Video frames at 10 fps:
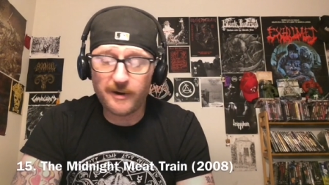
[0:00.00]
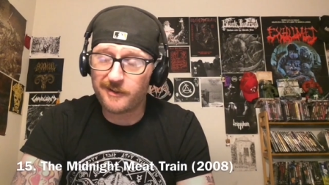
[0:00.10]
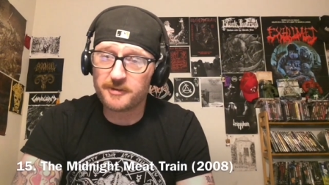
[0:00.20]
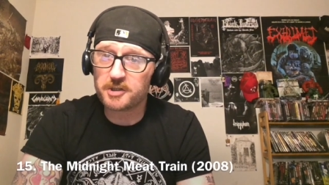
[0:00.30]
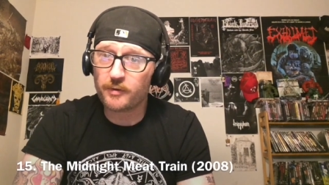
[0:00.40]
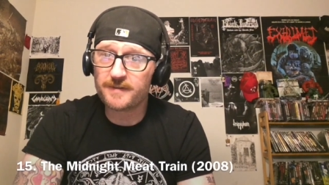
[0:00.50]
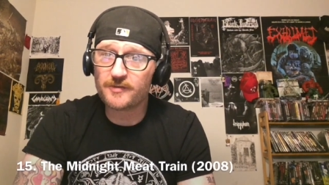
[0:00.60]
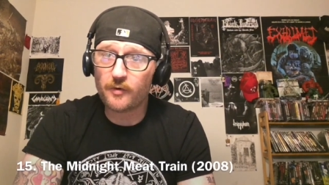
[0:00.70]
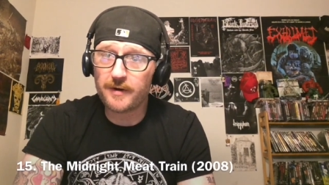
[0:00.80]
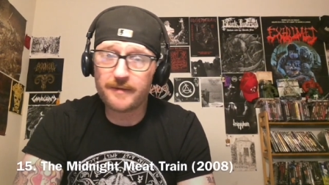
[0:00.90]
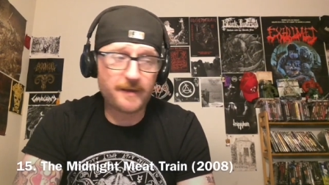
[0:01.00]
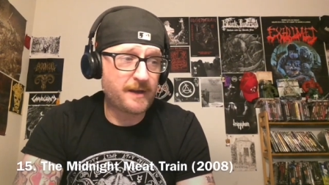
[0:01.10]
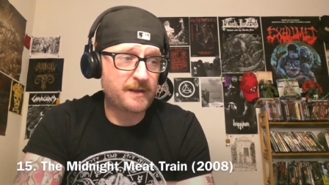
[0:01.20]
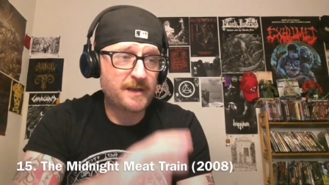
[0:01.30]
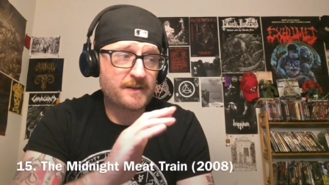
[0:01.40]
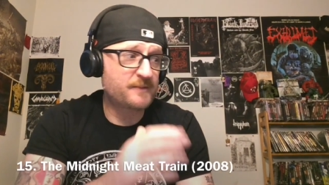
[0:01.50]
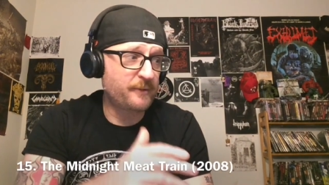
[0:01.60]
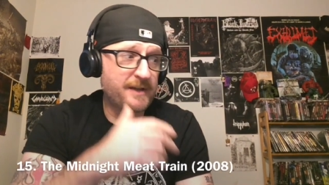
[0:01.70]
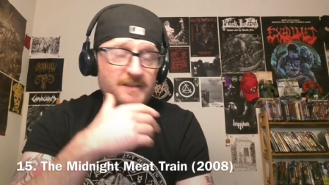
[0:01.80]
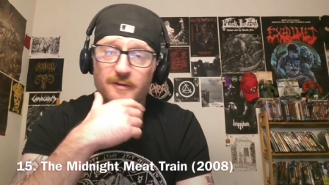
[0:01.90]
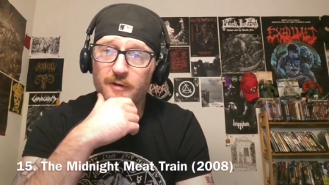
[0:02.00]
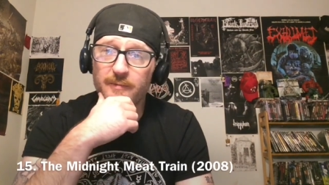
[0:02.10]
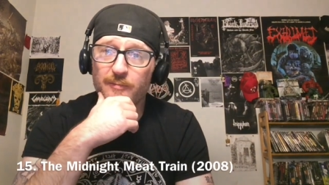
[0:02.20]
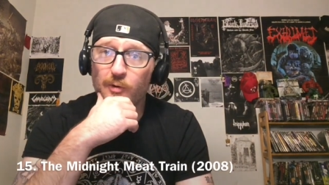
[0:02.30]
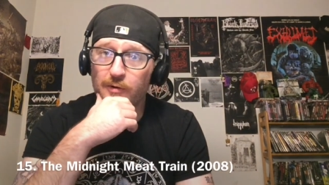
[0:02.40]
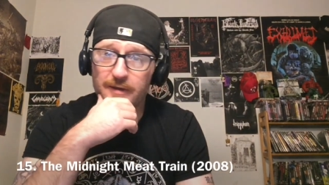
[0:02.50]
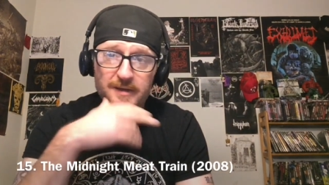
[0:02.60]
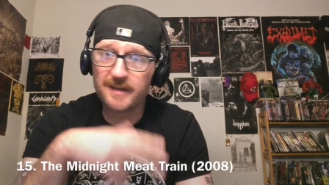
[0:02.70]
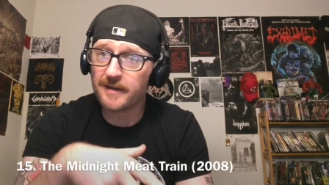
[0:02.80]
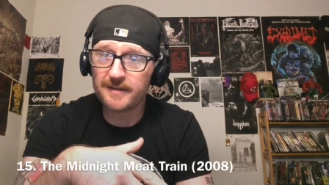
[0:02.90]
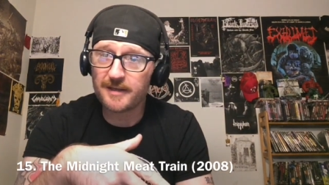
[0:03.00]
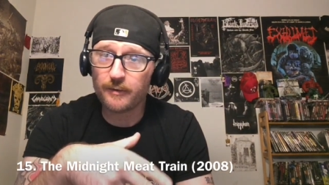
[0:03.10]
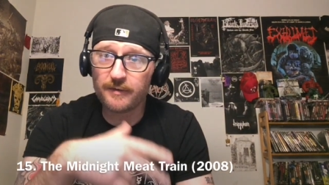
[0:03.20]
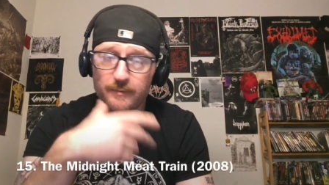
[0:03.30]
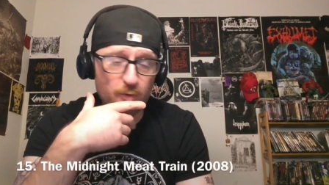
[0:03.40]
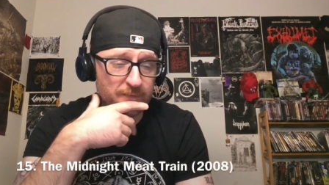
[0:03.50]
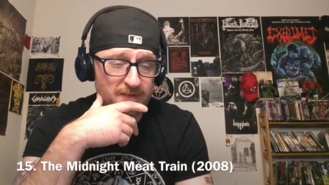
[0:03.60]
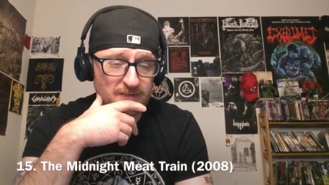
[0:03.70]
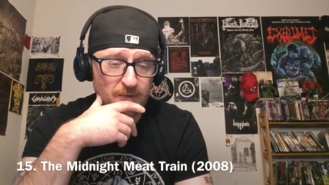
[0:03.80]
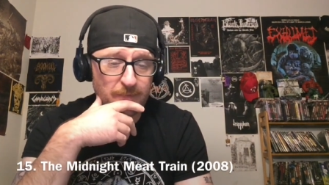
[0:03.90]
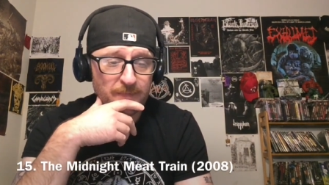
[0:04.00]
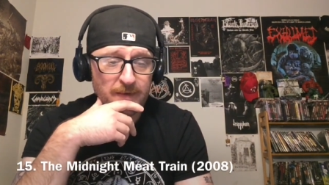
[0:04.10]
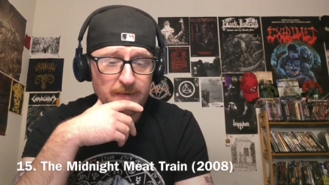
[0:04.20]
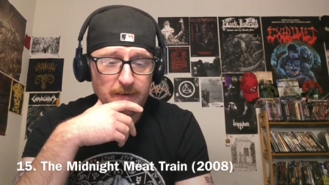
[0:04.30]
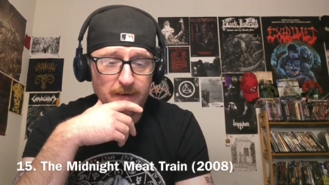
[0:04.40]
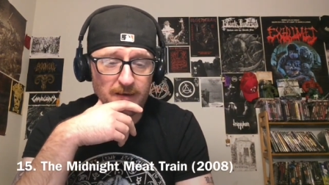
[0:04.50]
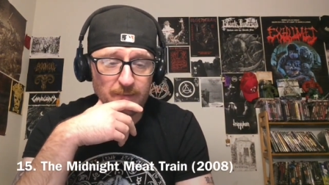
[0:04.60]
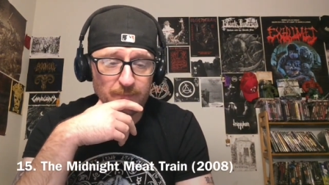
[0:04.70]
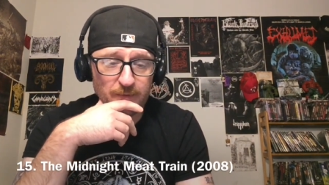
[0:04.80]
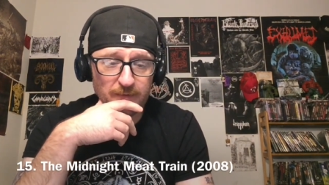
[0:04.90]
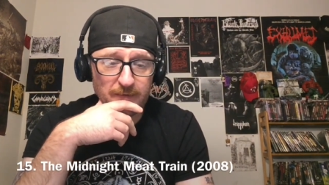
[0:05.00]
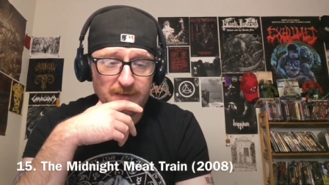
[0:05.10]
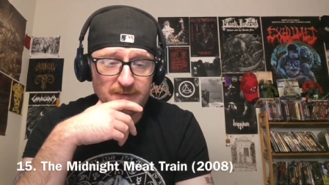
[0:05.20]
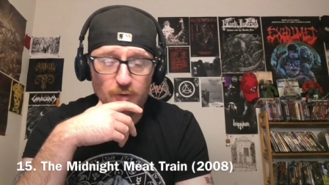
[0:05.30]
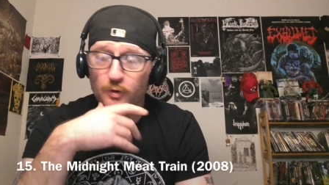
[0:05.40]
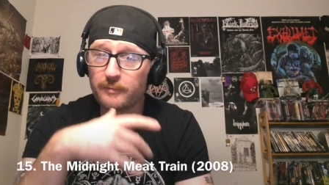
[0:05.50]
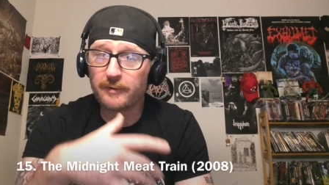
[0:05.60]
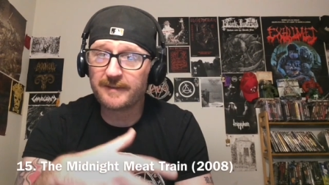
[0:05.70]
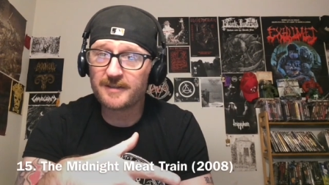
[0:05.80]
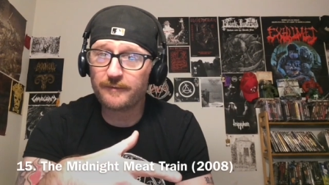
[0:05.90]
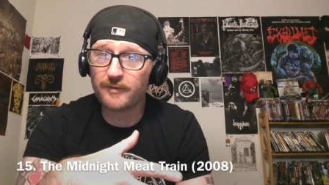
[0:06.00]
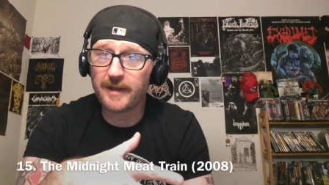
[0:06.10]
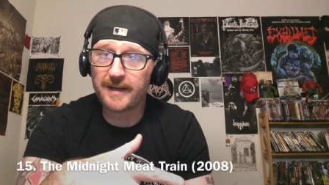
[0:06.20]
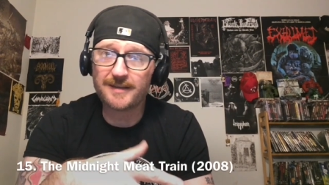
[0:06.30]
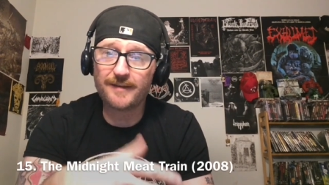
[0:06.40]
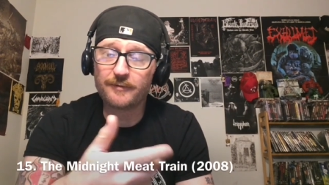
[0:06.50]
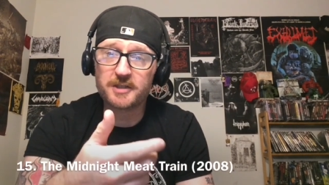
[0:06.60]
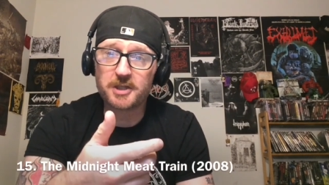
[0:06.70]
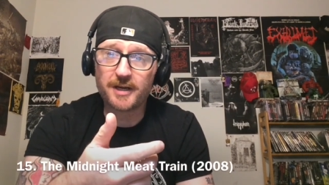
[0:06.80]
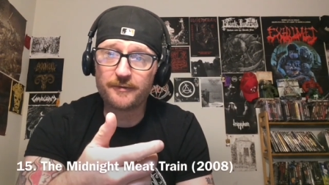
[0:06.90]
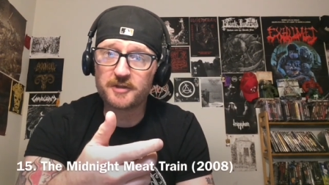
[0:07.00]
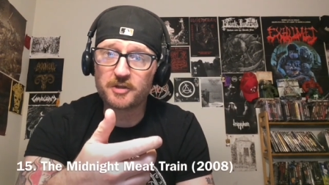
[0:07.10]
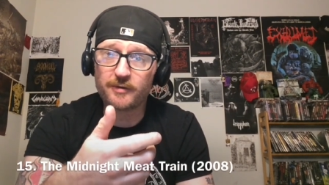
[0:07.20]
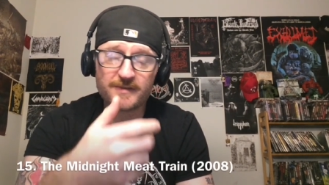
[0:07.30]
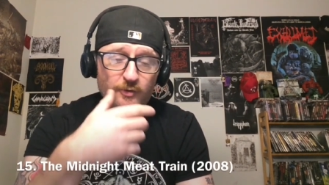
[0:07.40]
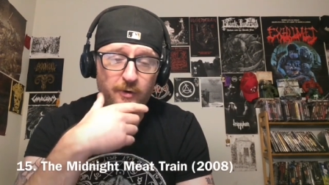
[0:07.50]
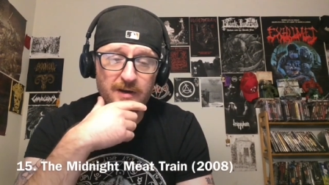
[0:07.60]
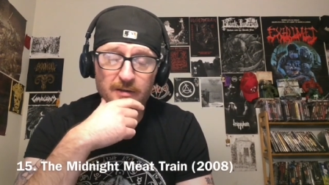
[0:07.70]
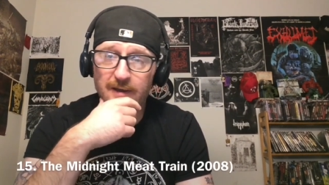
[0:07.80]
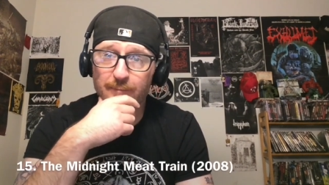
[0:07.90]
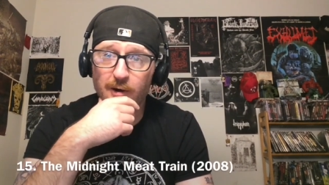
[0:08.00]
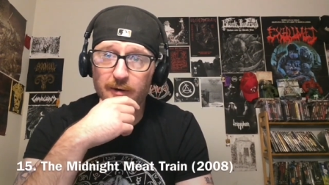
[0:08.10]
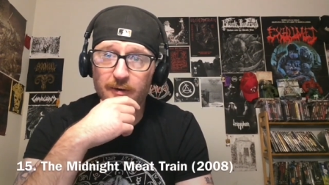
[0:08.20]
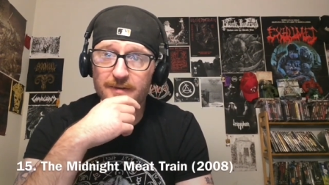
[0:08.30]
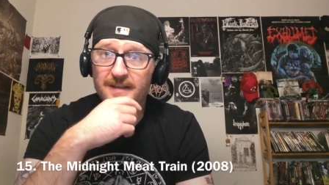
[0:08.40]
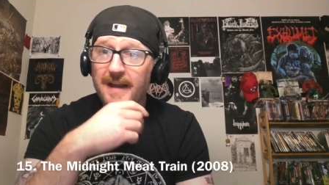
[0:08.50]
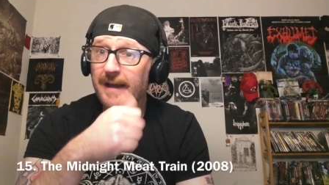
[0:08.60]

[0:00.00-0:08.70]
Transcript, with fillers: Barker's short story, that he explains a little bit more than he does here in the movie. So um, it's a cool movie. So if you like it, definitely check out the short story. Clive Barker is an